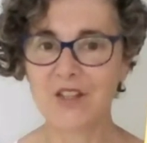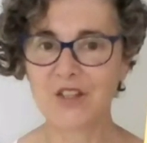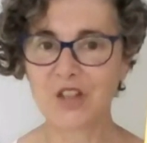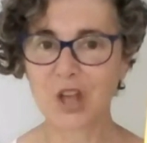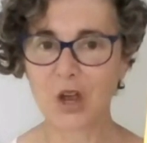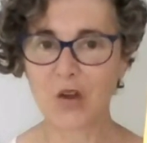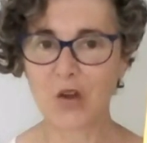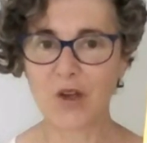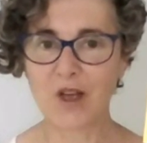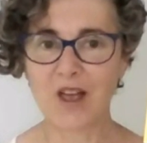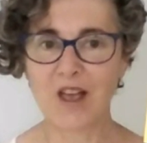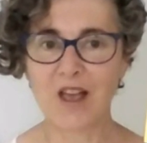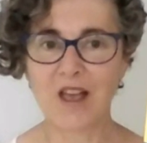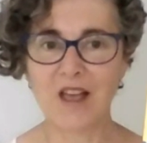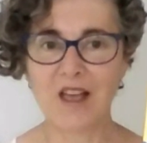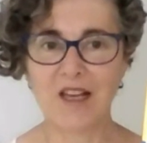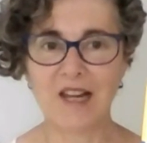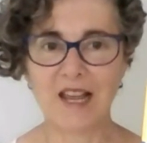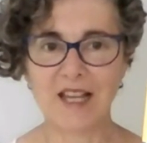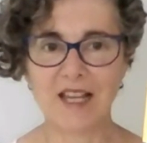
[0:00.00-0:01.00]
So
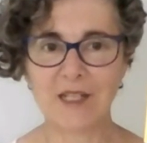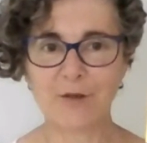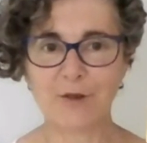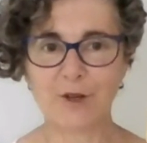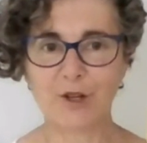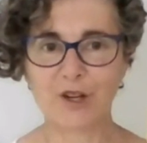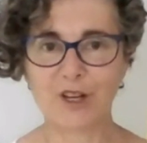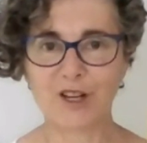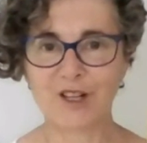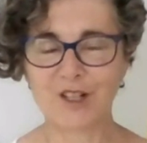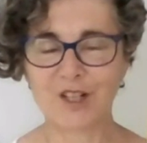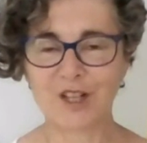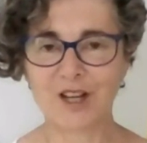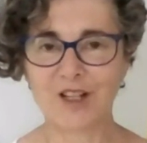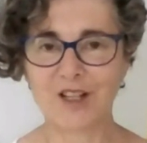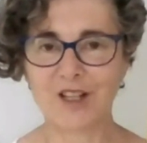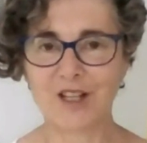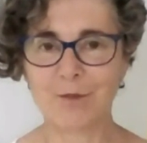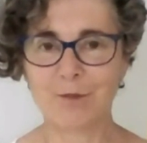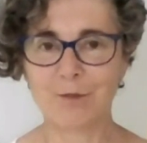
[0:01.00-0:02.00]
let's have a look
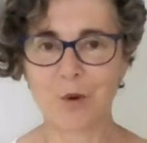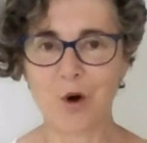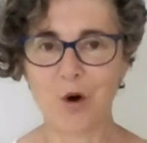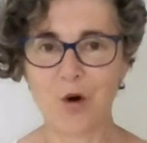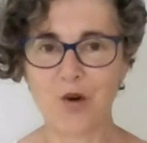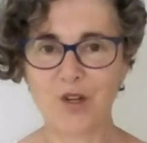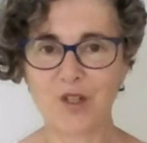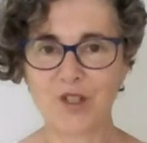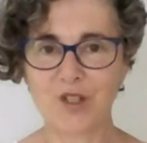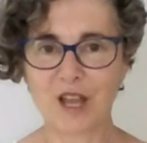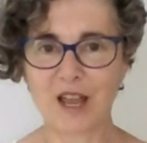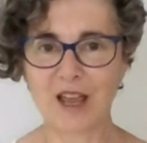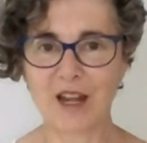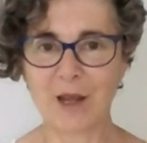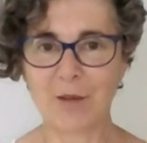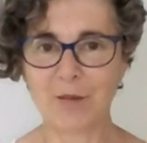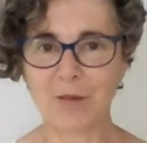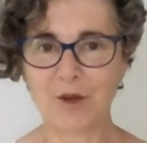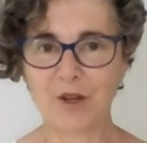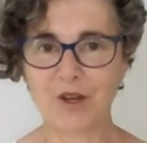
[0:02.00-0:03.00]
inside this box and
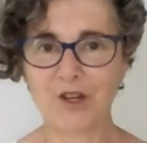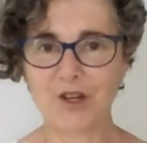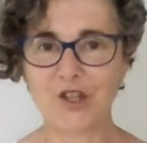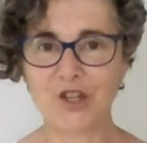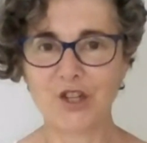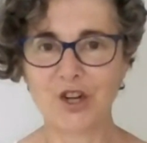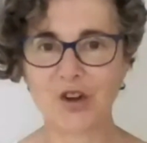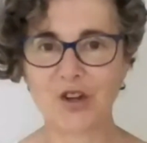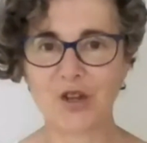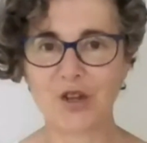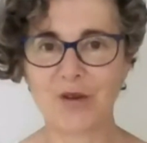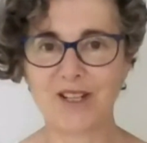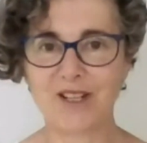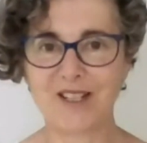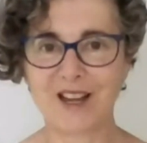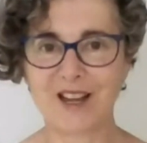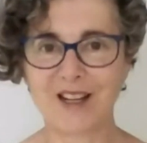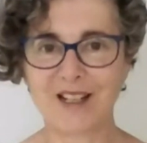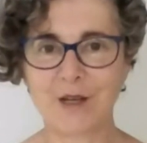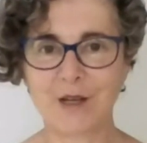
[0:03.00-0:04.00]
I'm going to show you
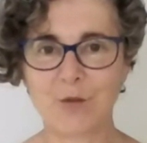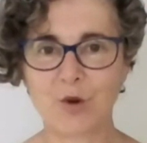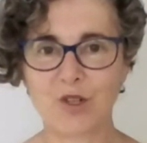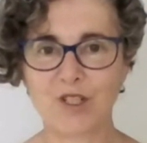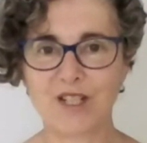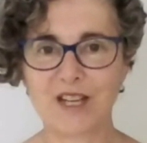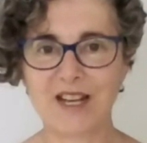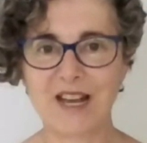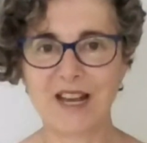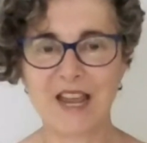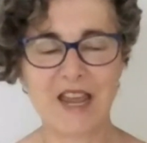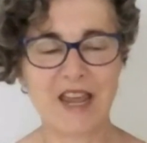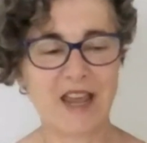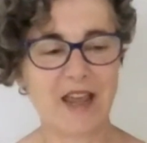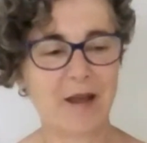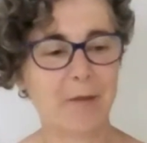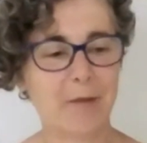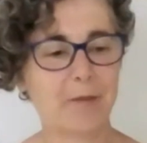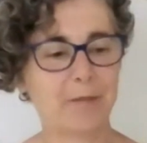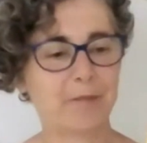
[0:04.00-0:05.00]
exactly what's in
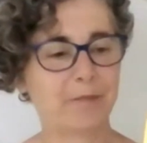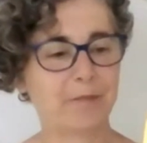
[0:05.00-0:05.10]
here.